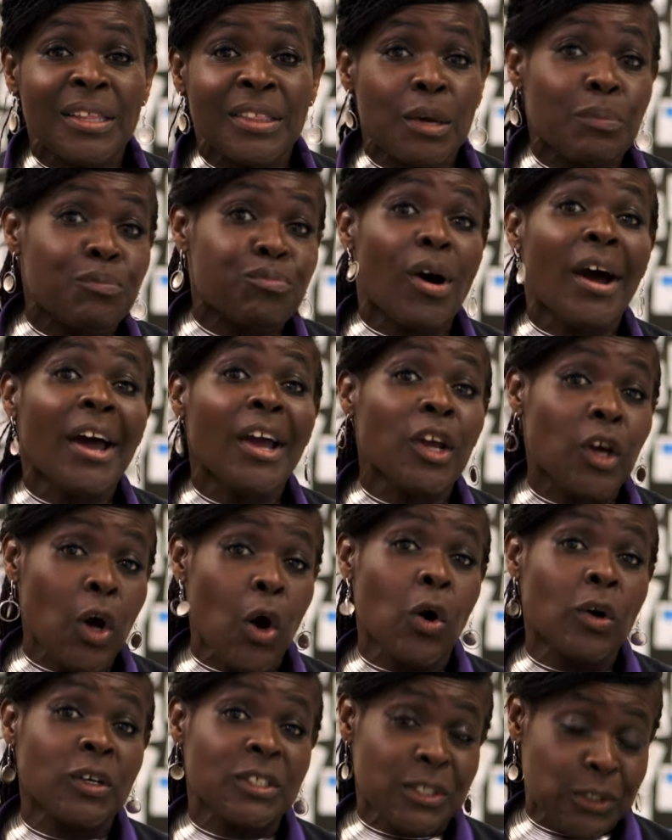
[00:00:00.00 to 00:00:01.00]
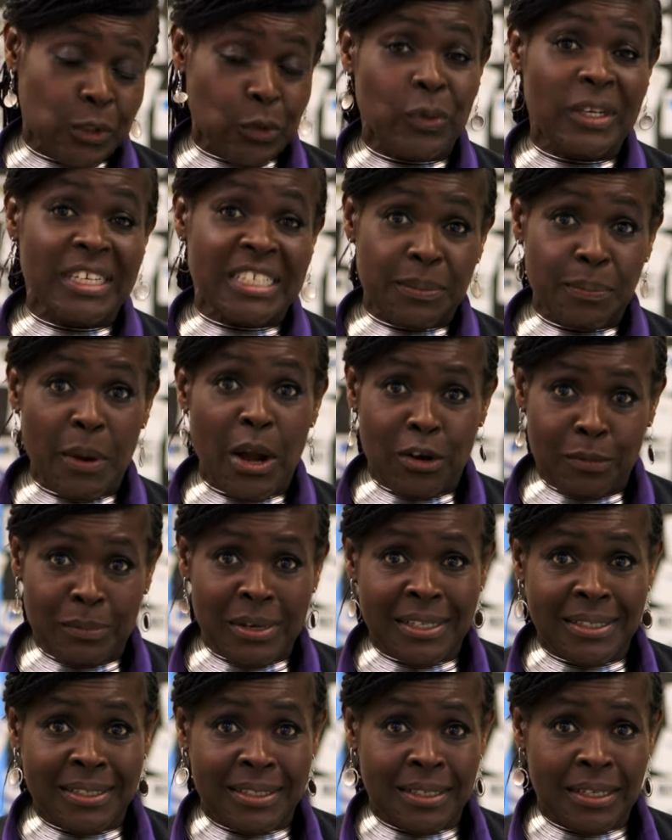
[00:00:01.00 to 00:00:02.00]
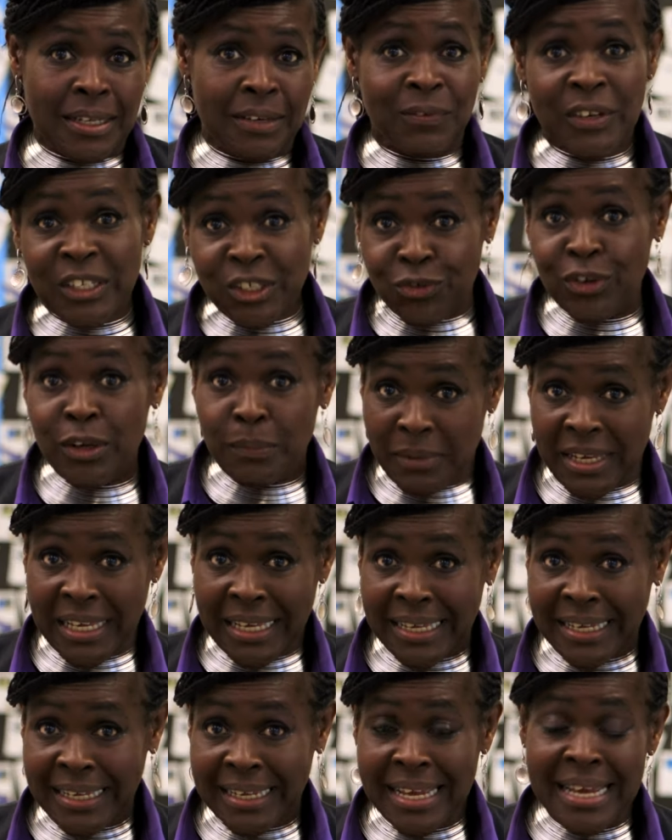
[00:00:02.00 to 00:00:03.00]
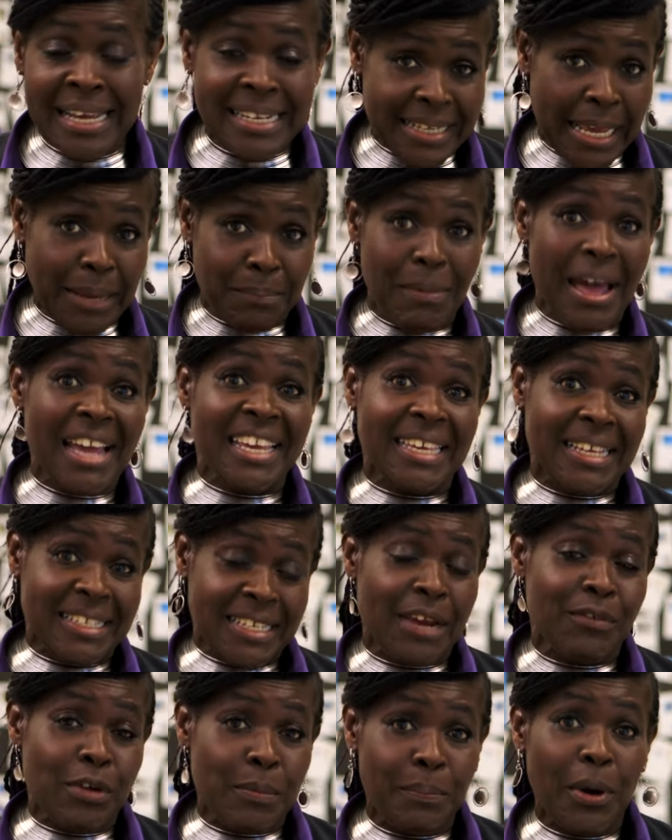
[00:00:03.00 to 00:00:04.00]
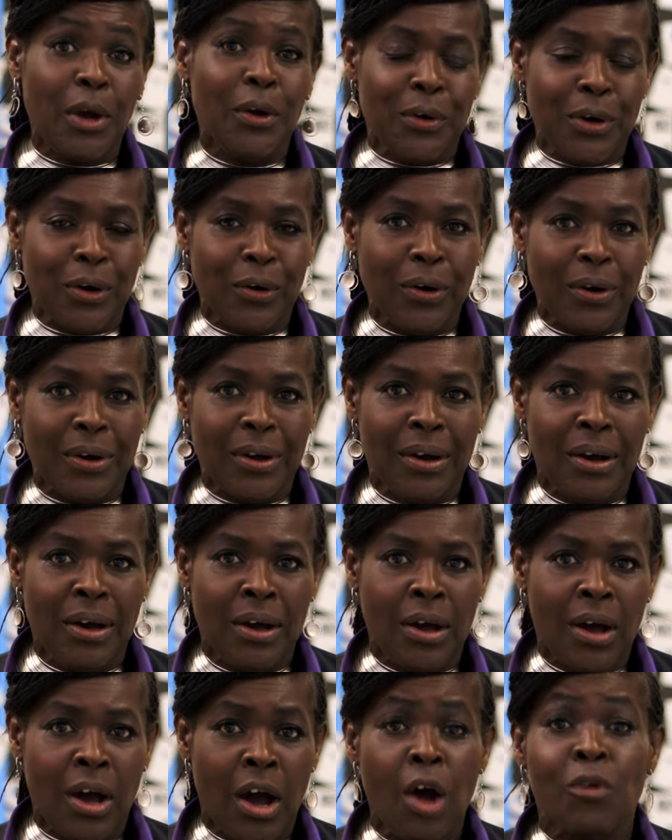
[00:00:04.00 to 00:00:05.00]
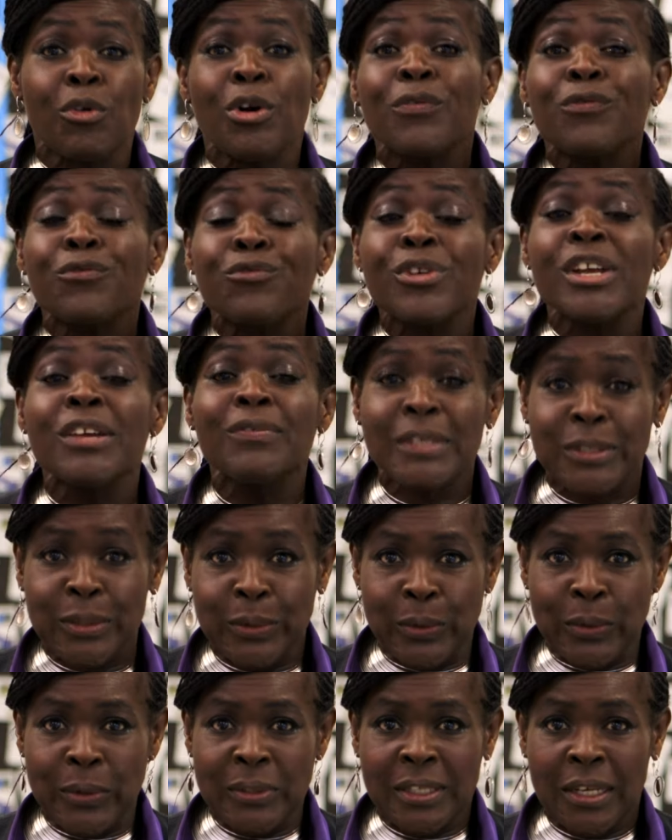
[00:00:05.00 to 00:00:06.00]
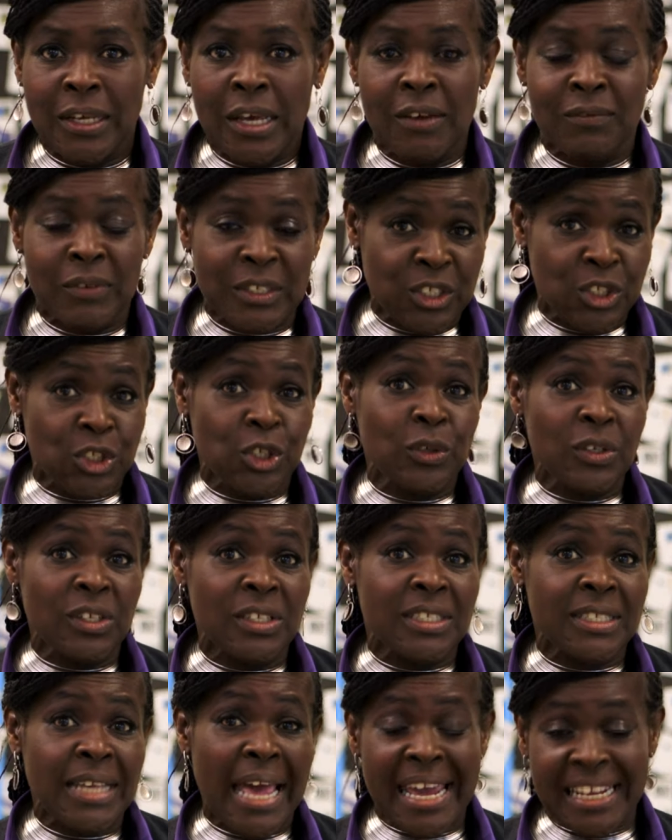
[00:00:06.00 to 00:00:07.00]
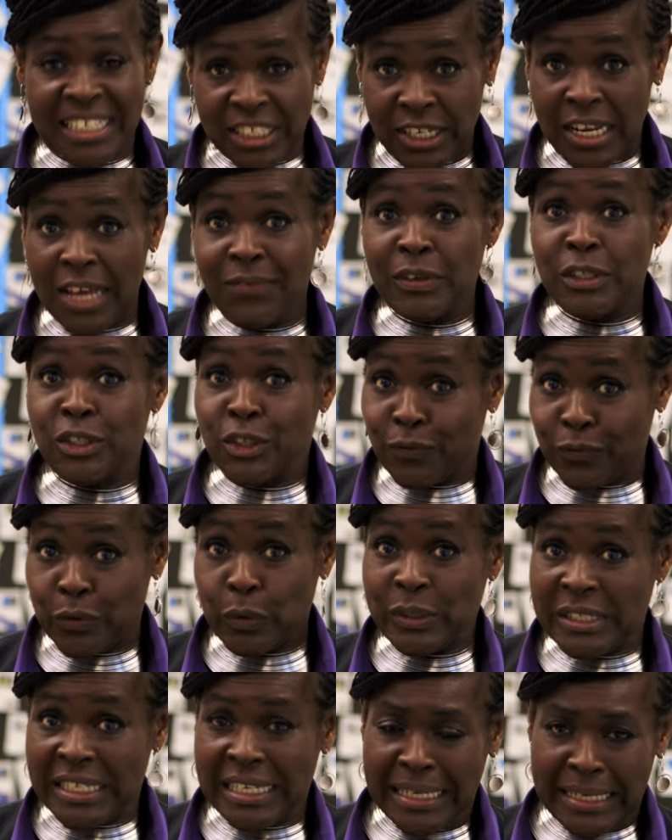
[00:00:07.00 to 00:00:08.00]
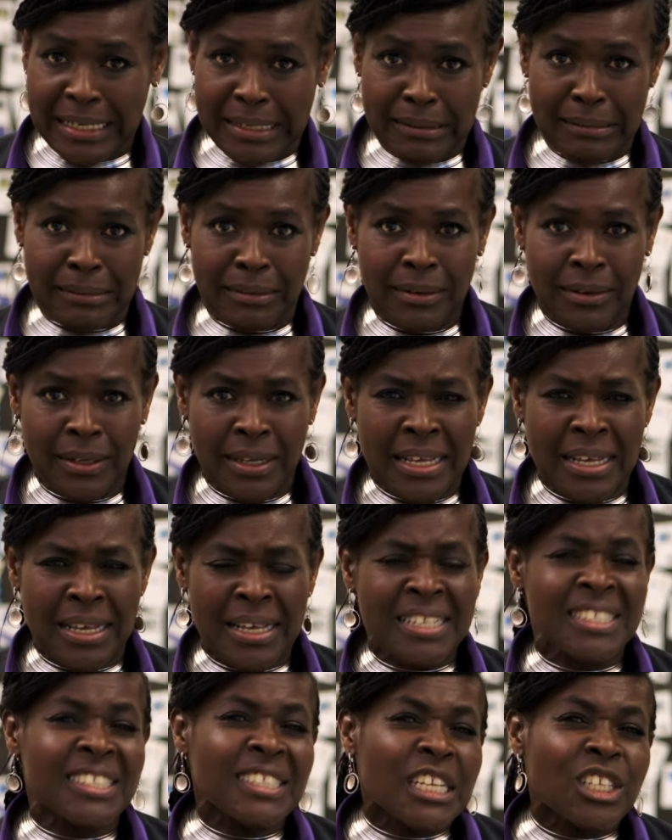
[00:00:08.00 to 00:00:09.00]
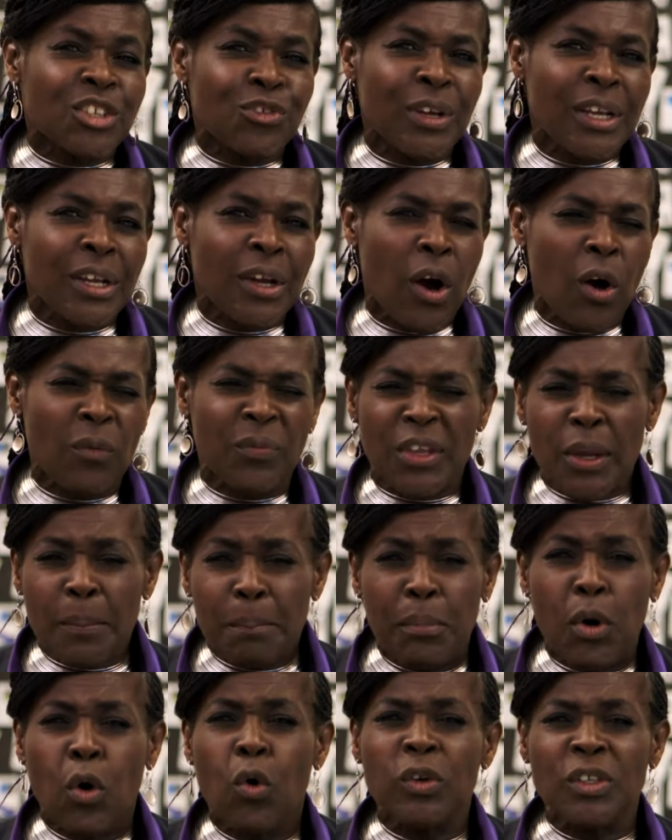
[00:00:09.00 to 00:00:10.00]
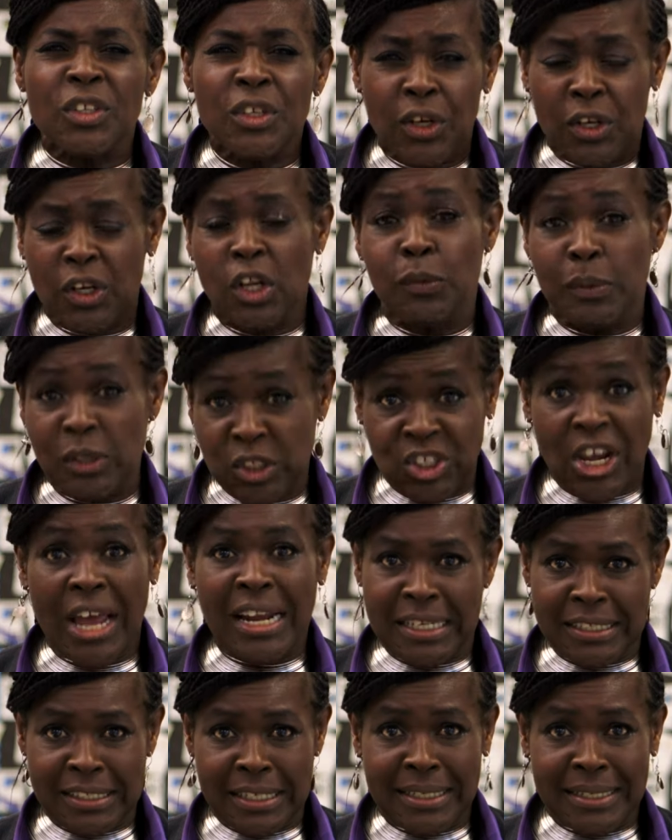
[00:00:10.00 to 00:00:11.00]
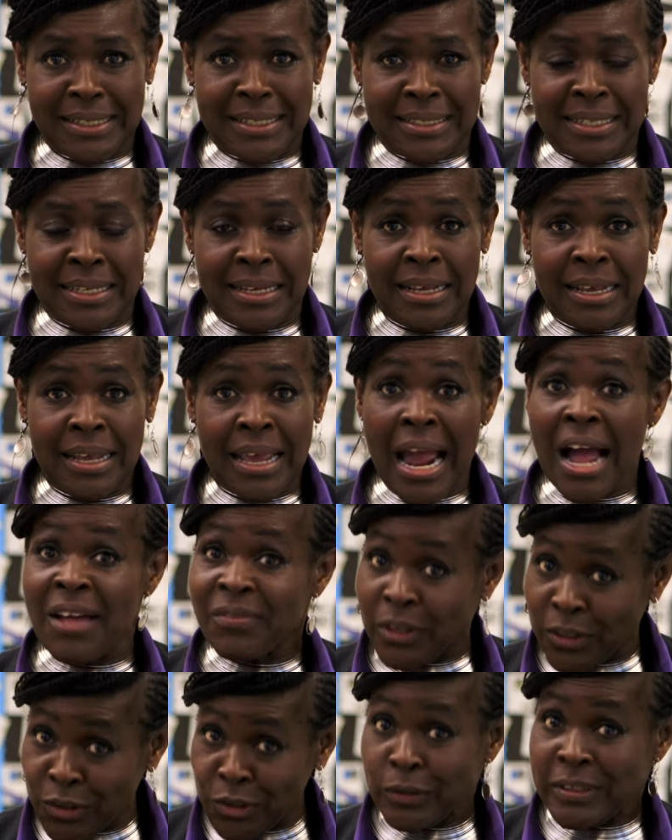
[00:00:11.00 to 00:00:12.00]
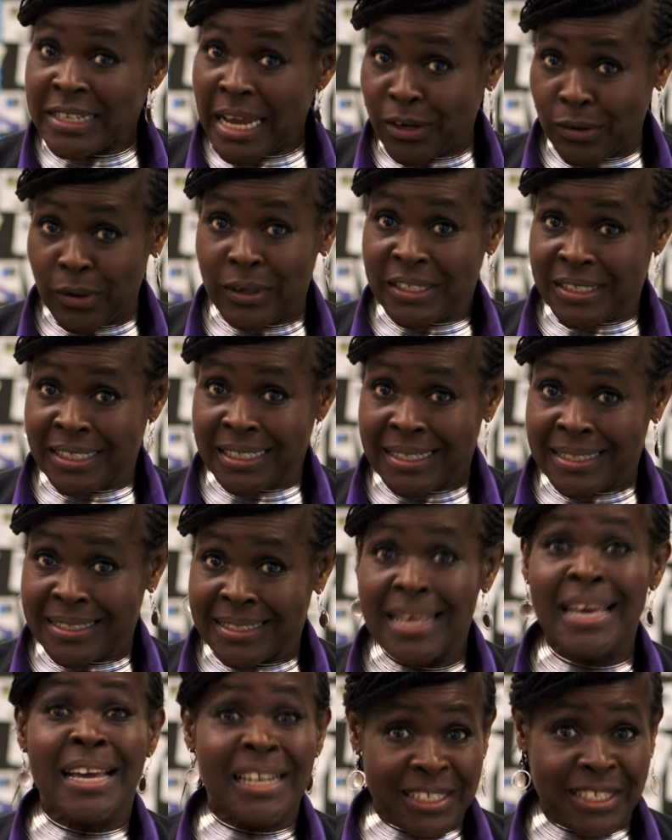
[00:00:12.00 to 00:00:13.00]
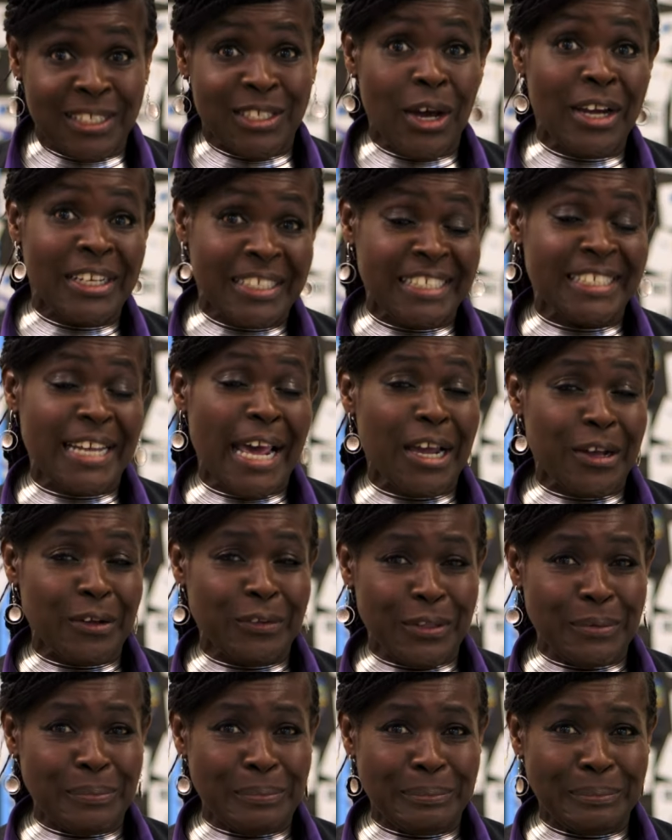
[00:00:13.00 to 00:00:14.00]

The Brian Cox School Experiments, featuring me, Dame Maggie Aderin-Pocock, are a free resource for students aged 11 to 14, centering on the important global challenges and the new technologies designed to tackle them.